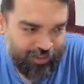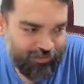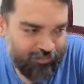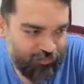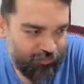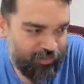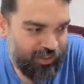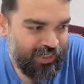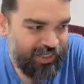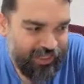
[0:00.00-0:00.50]

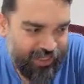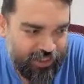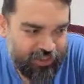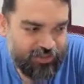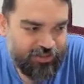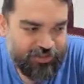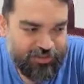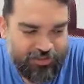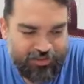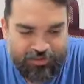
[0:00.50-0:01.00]
Building
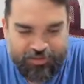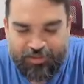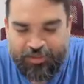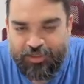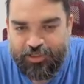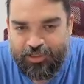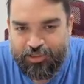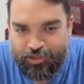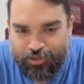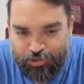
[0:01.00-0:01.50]
agents
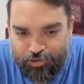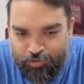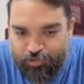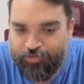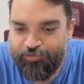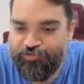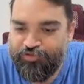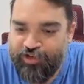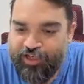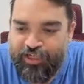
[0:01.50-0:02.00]
should
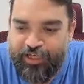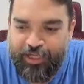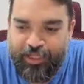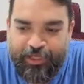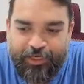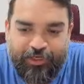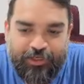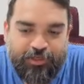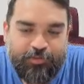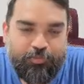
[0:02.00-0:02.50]
feel like
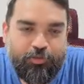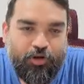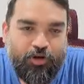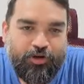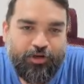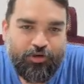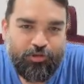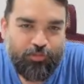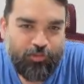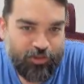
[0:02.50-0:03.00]
deploying to
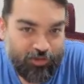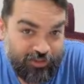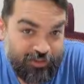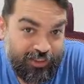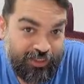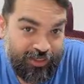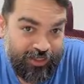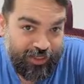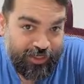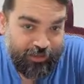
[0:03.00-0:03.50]
Vercel,
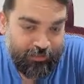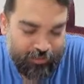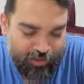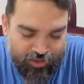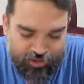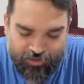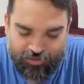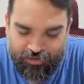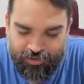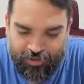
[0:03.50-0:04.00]
like I mentioned
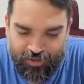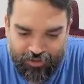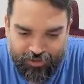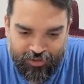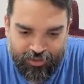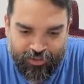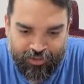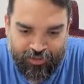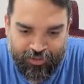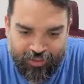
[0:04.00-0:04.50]
earlier,
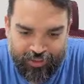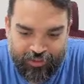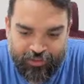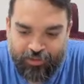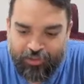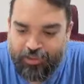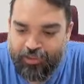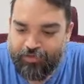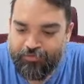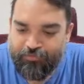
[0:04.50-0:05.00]
right?
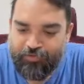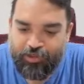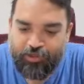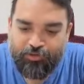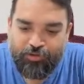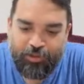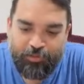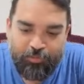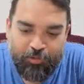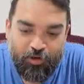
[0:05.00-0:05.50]
When you
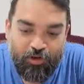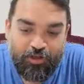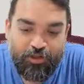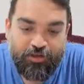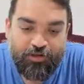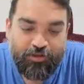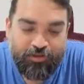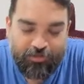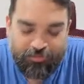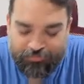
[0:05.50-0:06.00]
deploy
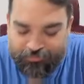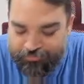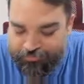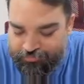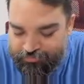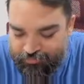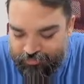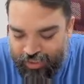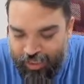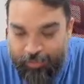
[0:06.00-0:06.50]
a
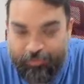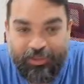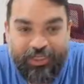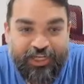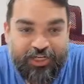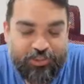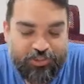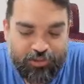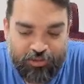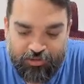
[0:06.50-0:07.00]

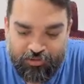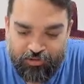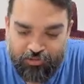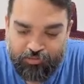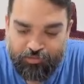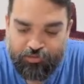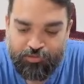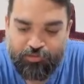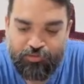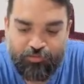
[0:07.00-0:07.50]
application to
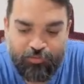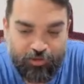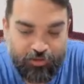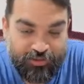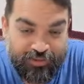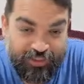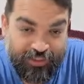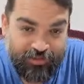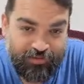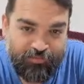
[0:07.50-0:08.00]

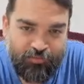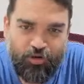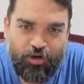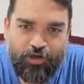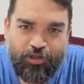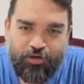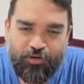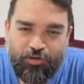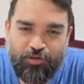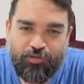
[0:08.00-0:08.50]
Vercel, what
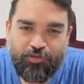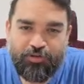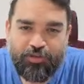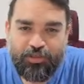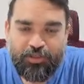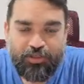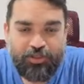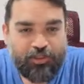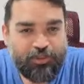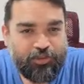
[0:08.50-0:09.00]
do?
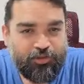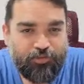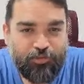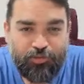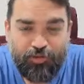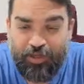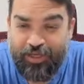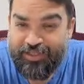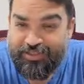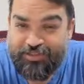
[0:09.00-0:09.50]
You
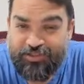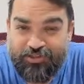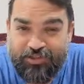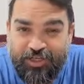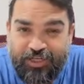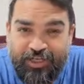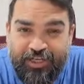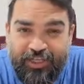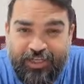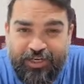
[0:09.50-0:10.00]
essentially
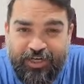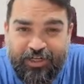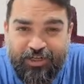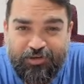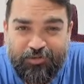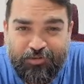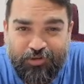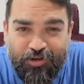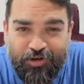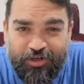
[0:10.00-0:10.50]
link it to
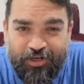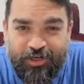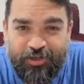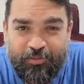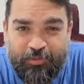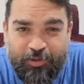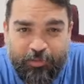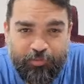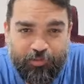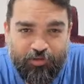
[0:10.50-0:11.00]
your GitHub
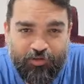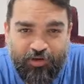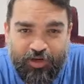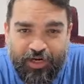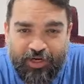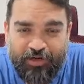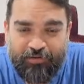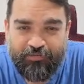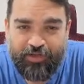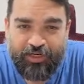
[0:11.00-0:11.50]
repo, and
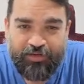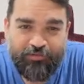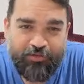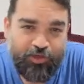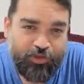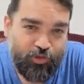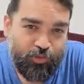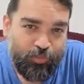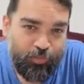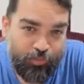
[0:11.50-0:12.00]
whenever you
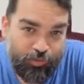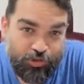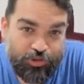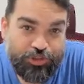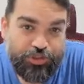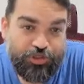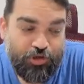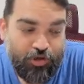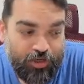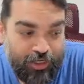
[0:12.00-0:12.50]
push
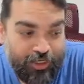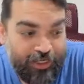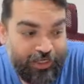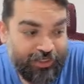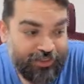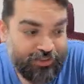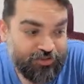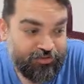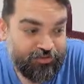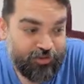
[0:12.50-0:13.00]
your latest
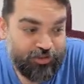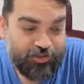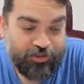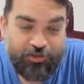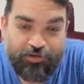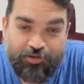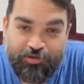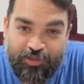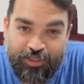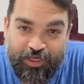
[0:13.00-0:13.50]
version to the
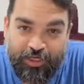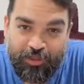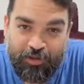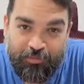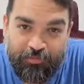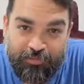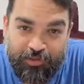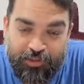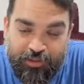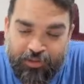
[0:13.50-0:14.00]
GitHub,
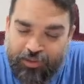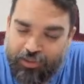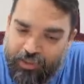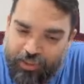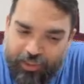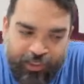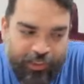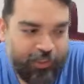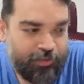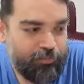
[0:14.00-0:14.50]
it
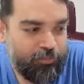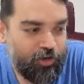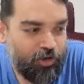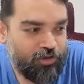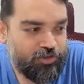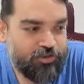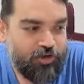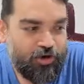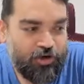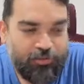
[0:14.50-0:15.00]
deploys
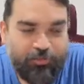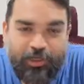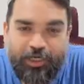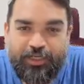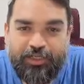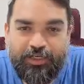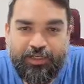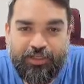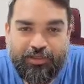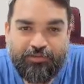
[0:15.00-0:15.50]
automatically.
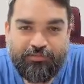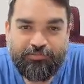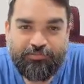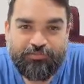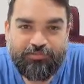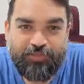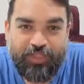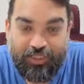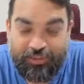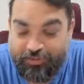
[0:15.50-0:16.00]

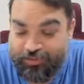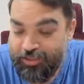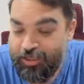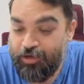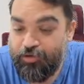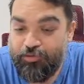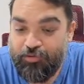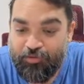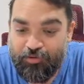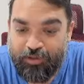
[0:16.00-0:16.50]
That's
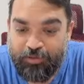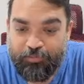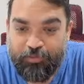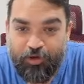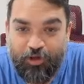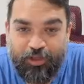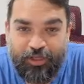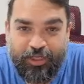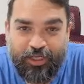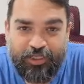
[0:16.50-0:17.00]
how deploying
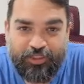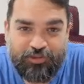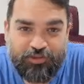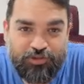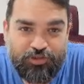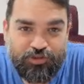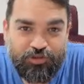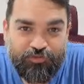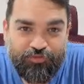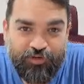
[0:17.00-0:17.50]
agents should
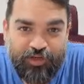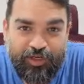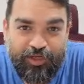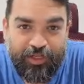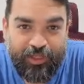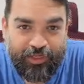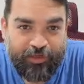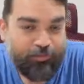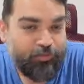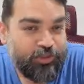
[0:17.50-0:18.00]
feel like,
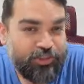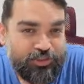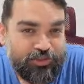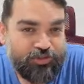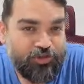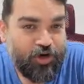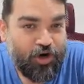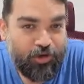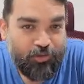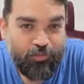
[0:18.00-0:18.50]
which is
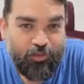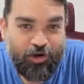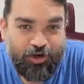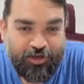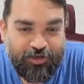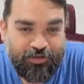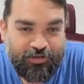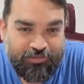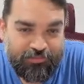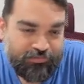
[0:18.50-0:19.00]
not what
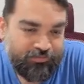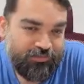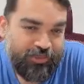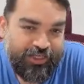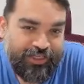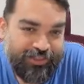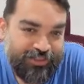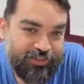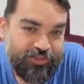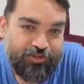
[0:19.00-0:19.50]
it is
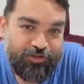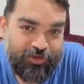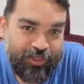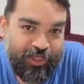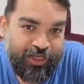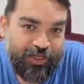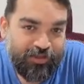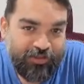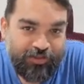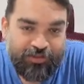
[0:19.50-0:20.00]
today,
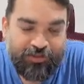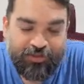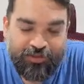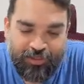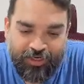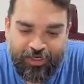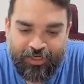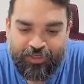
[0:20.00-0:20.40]
right?